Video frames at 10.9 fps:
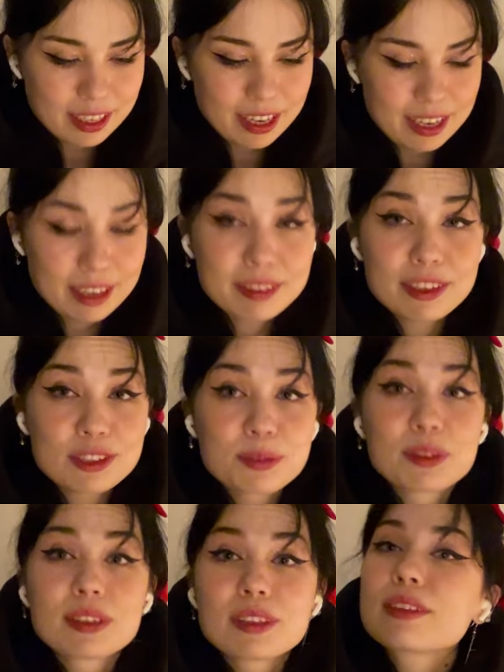and I just
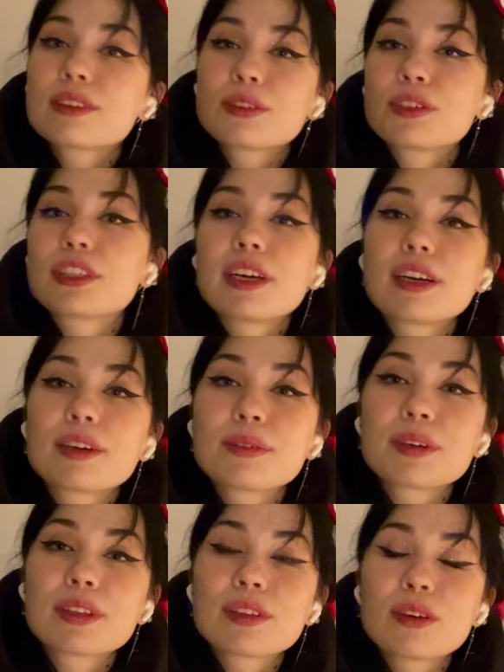wanted to share
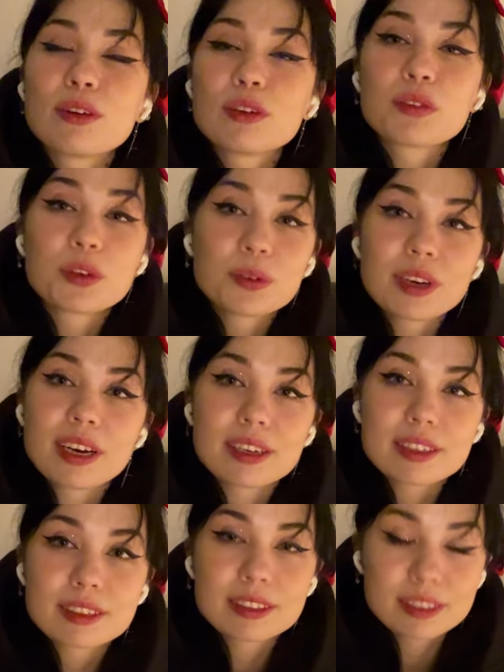with all of you
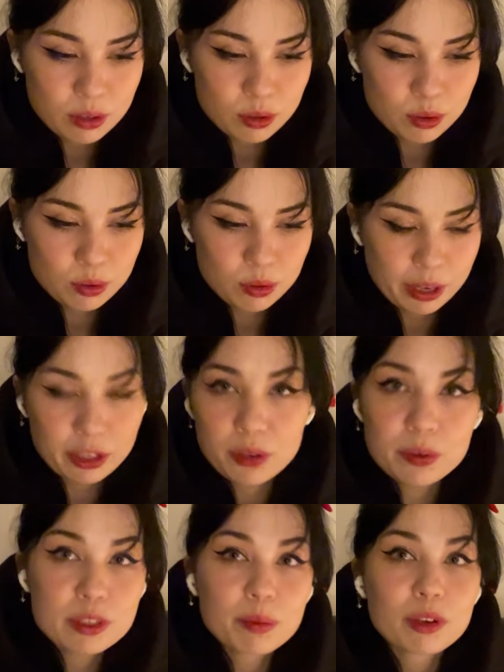guys who are
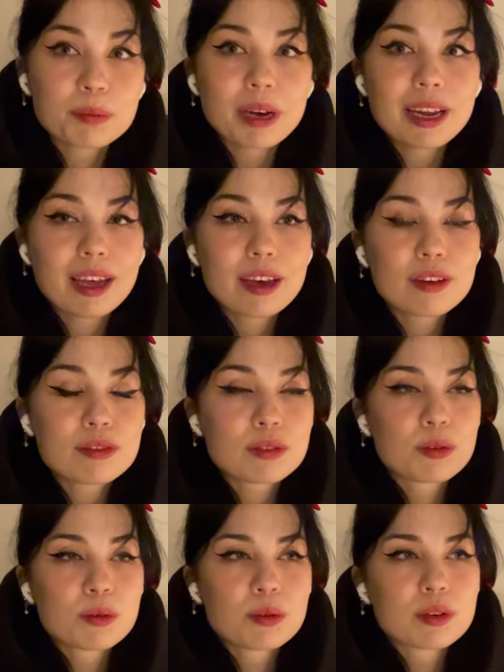curious about my life
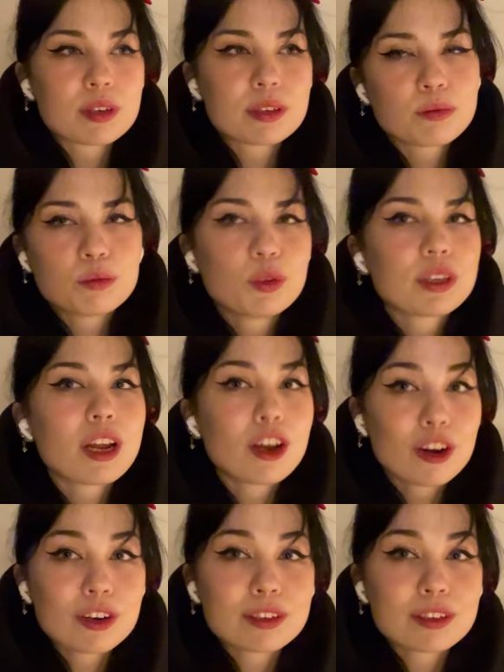or want to learn